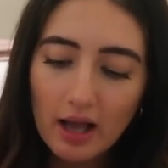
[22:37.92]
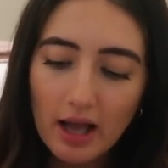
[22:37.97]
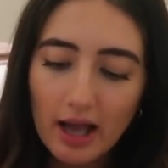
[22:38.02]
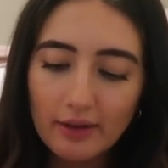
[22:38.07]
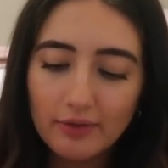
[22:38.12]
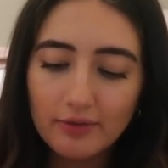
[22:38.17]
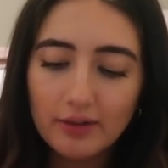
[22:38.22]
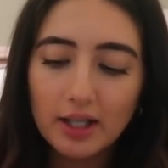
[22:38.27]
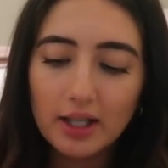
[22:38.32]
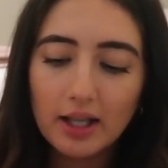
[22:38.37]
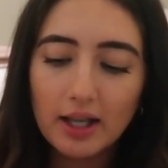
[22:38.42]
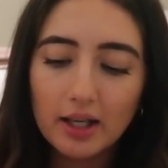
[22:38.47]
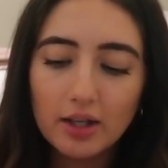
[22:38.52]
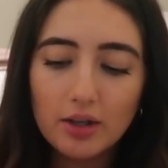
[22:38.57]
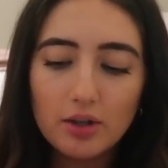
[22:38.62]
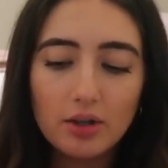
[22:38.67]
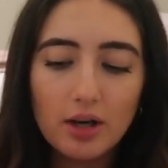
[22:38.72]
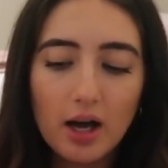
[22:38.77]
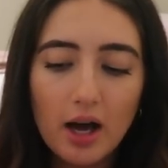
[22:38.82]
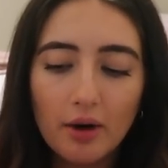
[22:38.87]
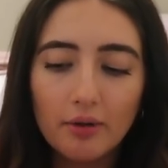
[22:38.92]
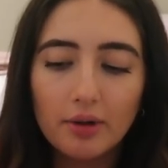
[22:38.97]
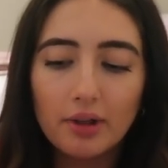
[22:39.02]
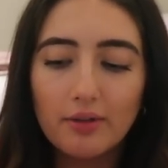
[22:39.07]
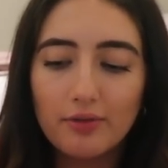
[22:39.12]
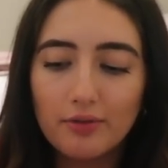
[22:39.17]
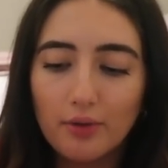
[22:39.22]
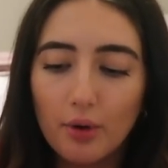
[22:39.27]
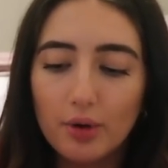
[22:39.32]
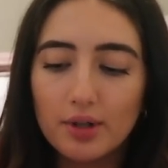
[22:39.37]
I feel like you can't
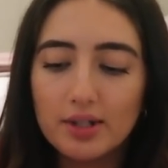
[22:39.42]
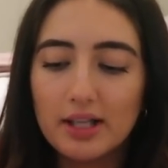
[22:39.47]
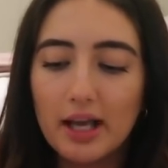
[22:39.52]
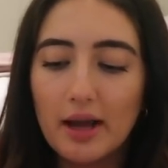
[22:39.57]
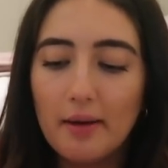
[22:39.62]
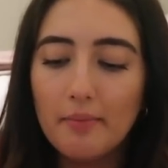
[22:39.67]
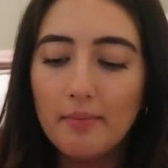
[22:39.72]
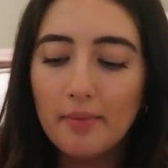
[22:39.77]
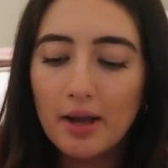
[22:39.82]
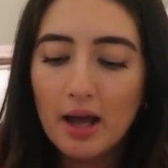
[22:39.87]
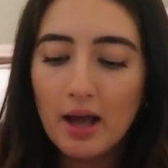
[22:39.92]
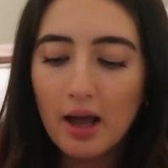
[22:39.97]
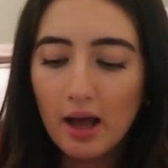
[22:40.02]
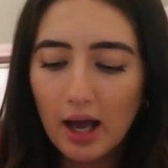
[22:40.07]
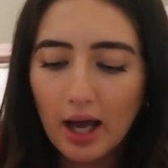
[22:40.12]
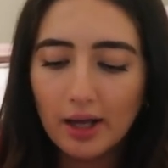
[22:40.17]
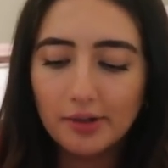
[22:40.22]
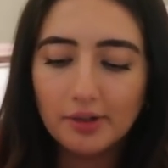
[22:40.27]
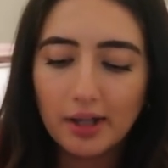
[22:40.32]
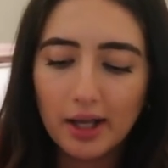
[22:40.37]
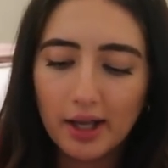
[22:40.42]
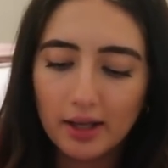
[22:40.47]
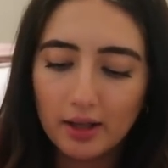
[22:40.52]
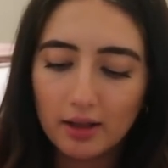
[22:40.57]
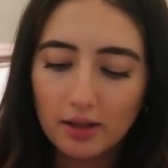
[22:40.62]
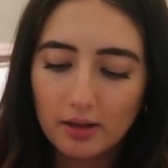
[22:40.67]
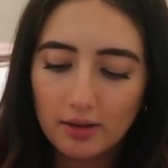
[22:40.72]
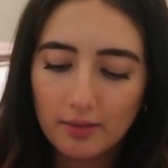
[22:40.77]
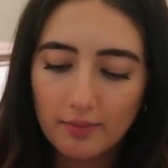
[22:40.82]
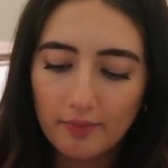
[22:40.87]
really force them,
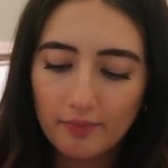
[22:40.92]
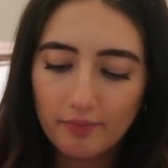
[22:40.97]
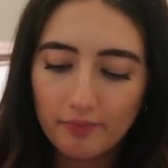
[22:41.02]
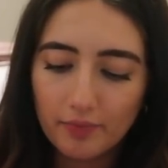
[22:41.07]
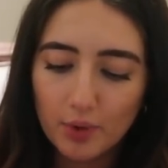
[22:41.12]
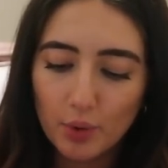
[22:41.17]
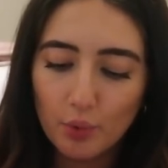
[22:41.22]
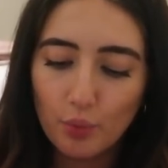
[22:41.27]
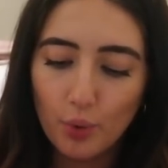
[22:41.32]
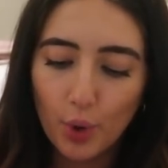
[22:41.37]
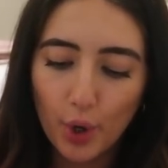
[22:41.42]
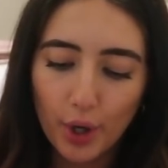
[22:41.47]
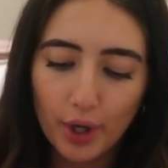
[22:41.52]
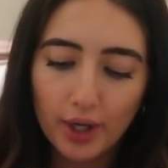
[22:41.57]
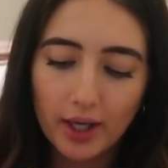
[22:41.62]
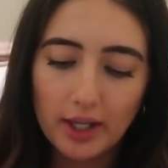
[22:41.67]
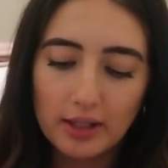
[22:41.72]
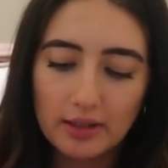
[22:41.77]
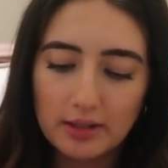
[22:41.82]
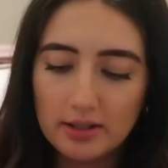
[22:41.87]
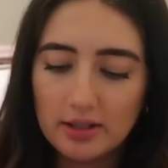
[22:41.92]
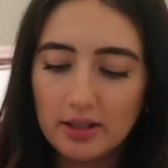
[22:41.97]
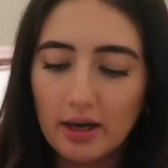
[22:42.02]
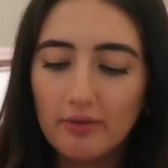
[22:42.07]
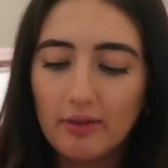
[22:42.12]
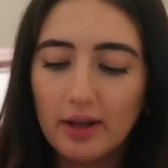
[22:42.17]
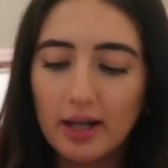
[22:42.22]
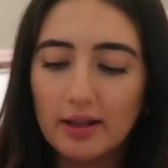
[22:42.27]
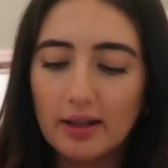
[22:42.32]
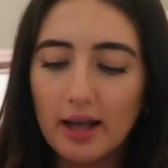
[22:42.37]
unlike work and
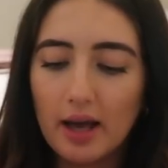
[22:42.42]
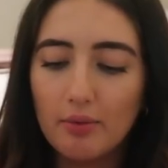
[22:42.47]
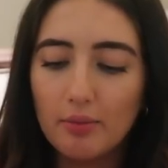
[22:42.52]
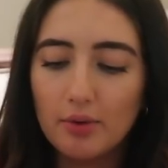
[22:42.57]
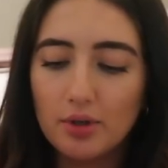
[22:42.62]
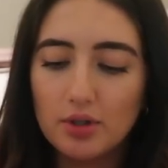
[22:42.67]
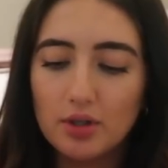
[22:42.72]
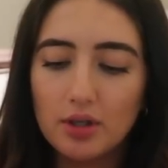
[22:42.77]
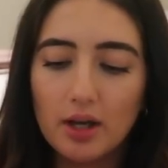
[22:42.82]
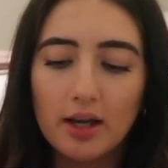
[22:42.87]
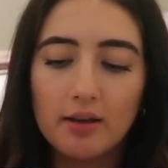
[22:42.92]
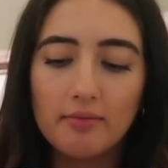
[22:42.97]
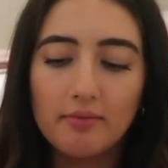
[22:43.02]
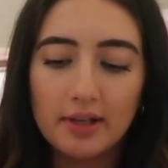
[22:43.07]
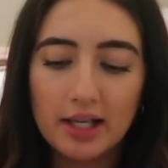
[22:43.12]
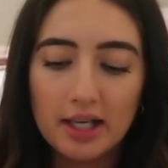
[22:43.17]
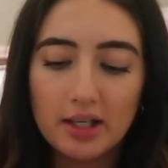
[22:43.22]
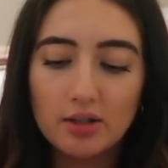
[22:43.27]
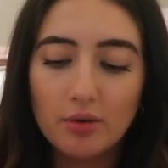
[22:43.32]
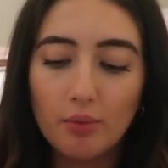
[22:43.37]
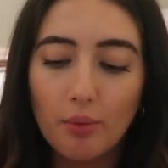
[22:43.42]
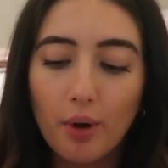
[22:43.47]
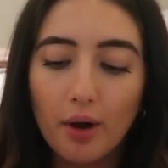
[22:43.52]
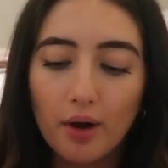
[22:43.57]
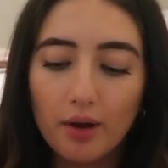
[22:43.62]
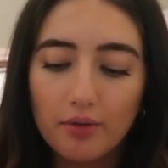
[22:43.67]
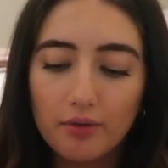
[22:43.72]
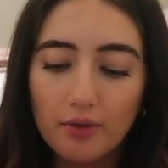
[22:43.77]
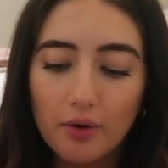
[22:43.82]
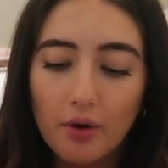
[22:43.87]
stuff like that, which you kind of need to
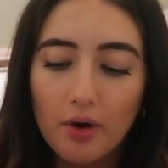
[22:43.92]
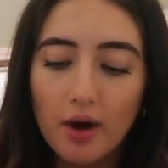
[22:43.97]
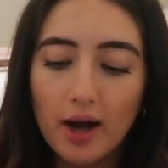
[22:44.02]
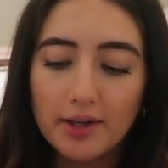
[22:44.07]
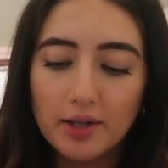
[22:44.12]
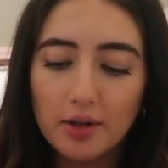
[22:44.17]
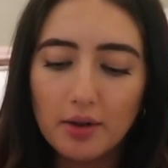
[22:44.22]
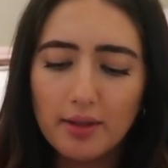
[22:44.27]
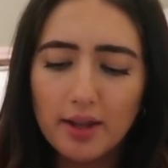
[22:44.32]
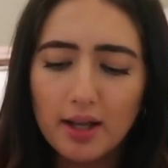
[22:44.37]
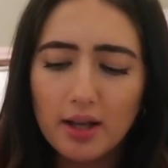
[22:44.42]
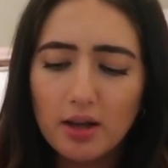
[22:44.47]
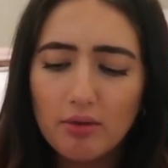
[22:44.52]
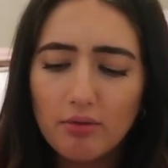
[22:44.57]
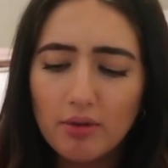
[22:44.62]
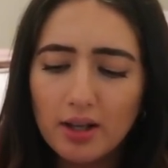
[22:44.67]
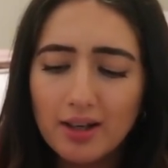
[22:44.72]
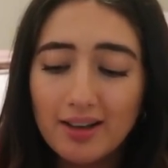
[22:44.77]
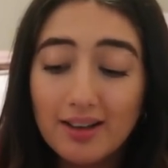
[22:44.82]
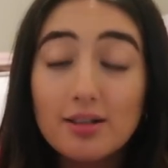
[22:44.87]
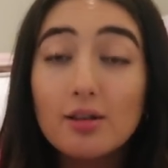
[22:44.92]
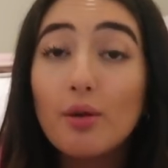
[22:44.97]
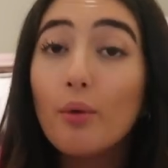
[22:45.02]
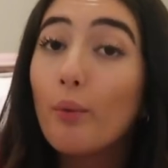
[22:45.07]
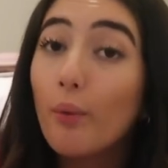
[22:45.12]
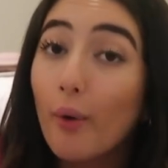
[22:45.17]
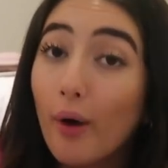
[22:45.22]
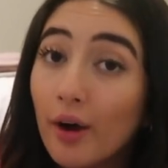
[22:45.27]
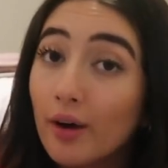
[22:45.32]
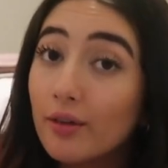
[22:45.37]
work for. I don't think you really need to
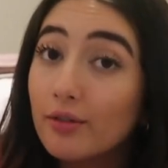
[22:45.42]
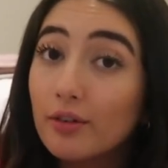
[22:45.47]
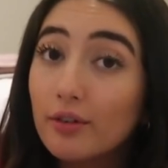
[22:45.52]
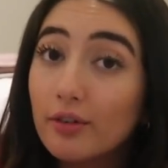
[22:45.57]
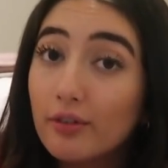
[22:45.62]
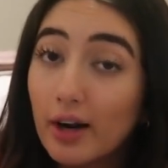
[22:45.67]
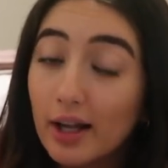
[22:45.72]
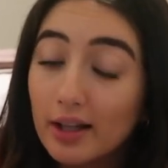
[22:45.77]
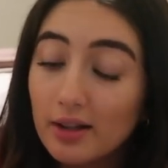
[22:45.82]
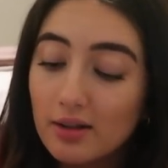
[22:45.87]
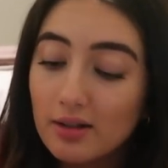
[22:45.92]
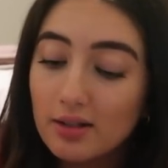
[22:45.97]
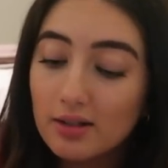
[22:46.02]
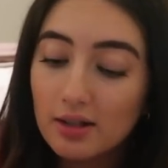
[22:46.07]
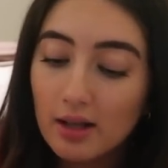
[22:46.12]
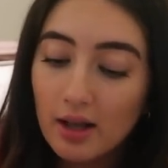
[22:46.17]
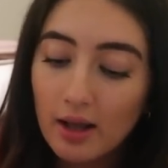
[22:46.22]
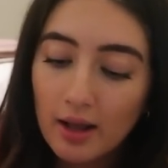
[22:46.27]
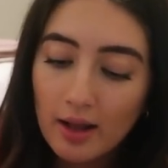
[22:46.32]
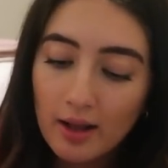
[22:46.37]
work for friends.